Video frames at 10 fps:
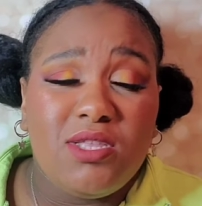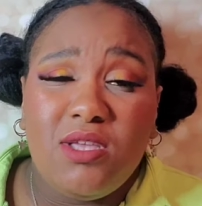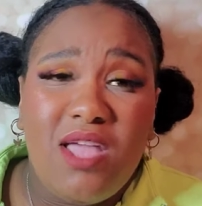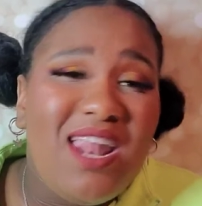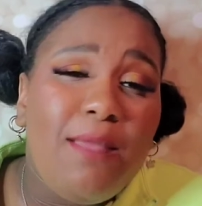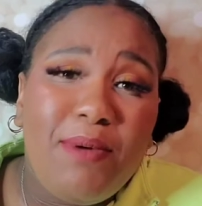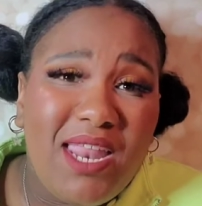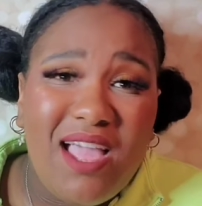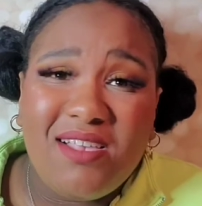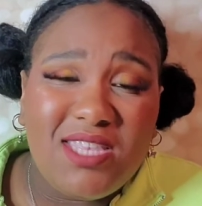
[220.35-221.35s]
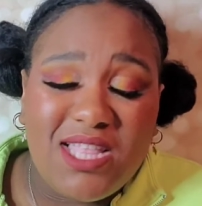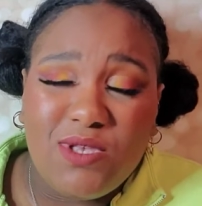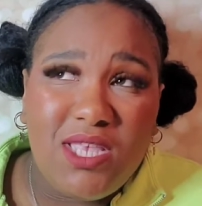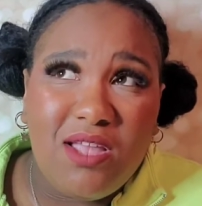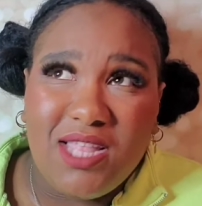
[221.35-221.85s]
to anybody else that
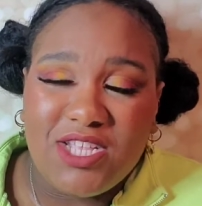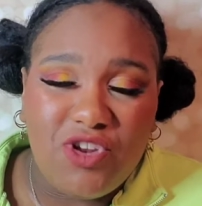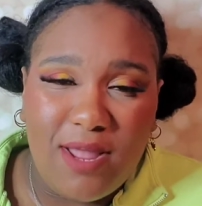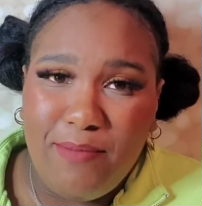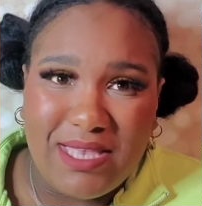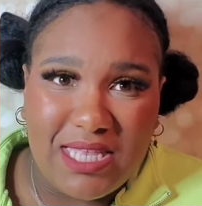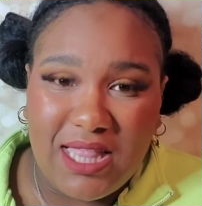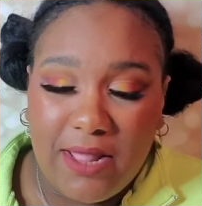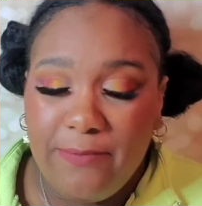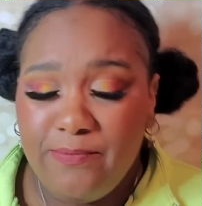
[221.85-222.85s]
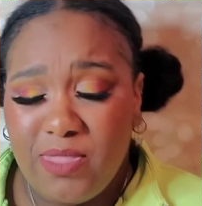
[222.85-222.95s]
you see on the internet, basically.